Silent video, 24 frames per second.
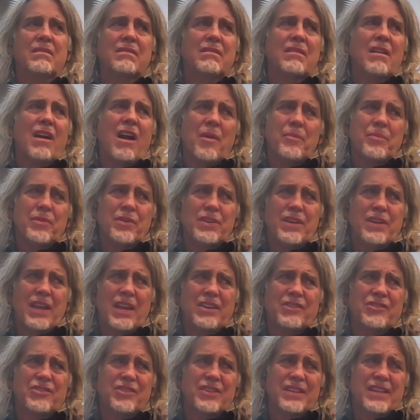
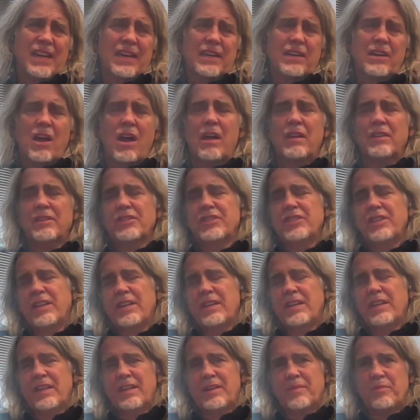computation,
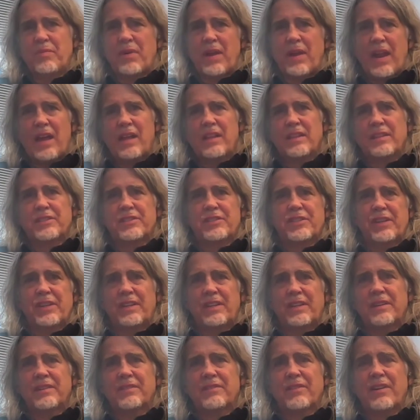technology, and biology,
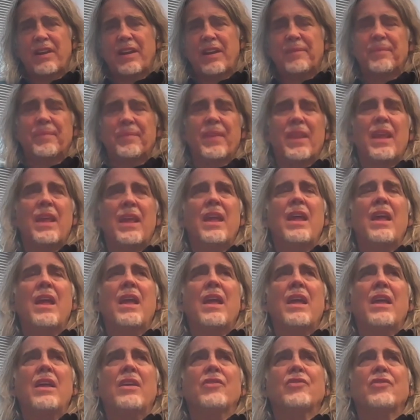right?
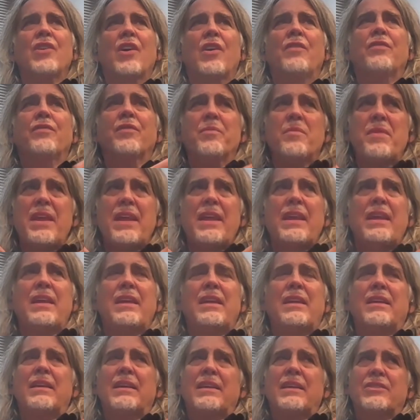So for
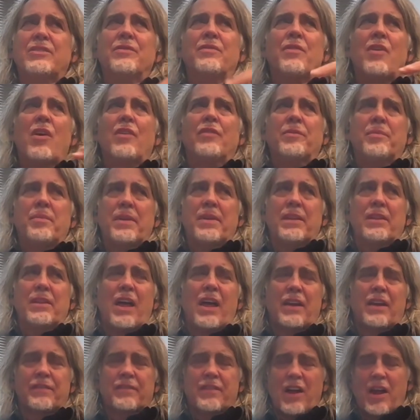me, it's evolved to being a
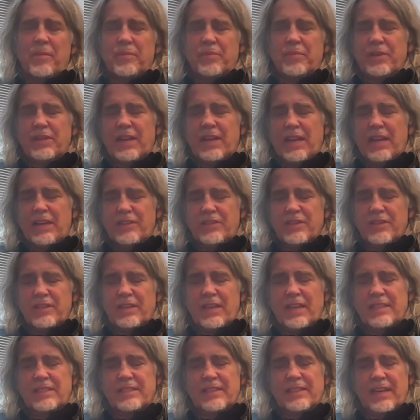lot of computation,
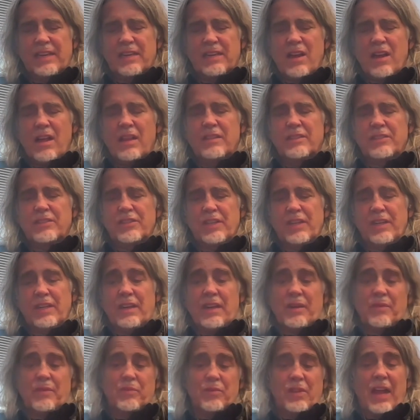less technology.
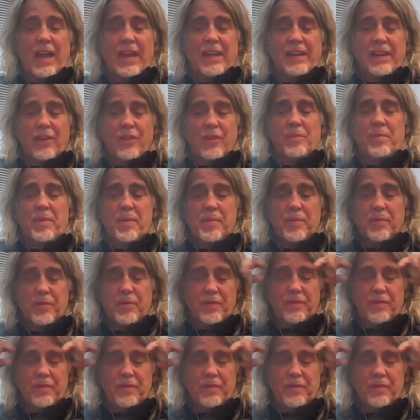I rely on other people to